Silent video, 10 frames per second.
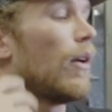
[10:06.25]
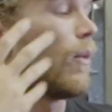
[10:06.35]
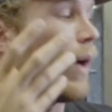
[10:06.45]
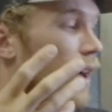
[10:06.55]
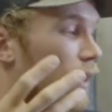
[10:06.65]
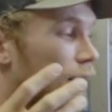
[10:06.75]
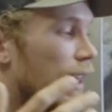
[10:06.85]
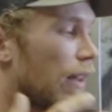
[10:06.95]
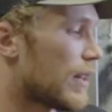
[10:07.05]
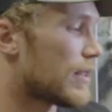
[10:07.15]
Well,
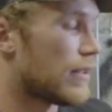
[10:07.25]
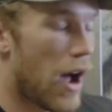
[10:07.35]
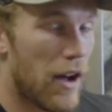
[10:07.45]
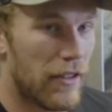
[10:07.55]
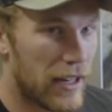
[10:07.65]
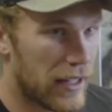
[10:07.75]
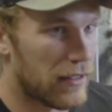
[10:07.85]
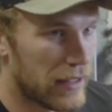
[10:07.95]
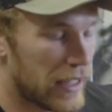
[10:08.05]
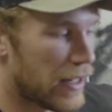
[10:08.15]
now that it's not running
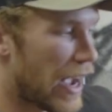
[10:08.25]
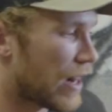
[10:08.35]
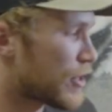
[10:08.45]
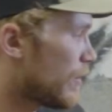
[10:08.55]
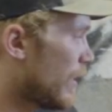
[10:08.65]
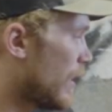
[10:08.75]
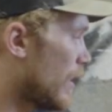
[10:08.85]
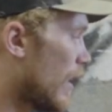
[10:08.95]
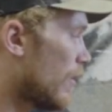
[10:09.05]
the linear actuator,